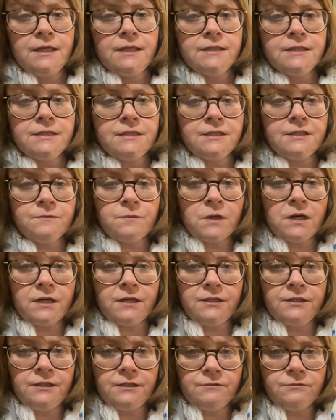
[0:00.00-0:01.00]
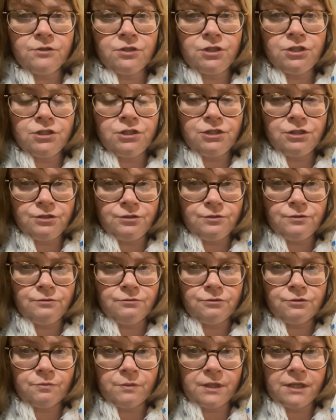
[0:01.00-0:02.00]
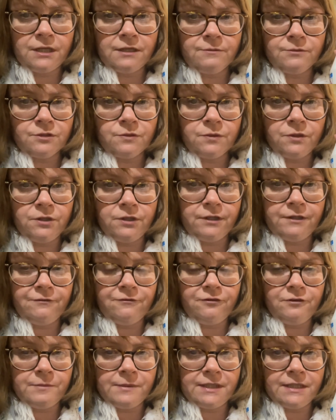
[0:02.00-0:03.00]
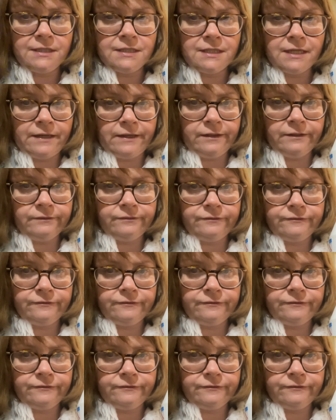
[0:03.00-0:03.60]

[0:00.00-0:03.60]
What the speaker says: This is what I used to use when I was working for myself.